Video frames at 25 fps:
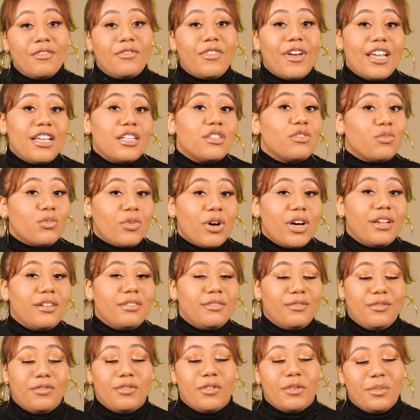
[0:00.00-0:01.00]
Phase
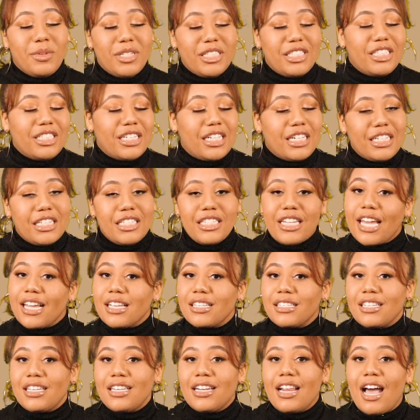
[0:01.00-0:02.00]
one for Miss Janet
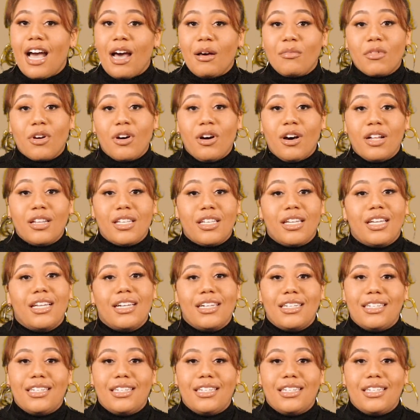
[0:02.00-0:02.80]
Jackson, I'm calling